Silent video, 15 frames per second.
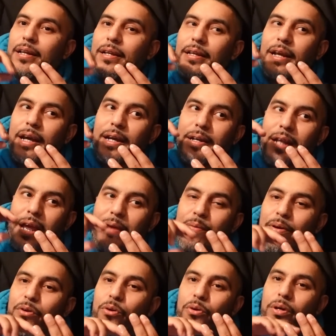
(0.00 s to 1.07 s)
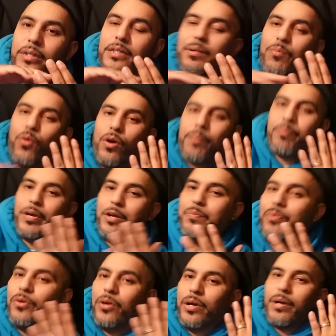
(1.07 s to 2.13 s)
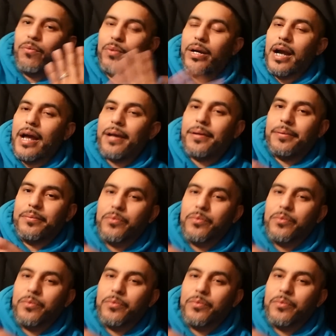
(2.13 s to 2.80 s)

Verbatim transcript: Then they recruited some more people, and we got a,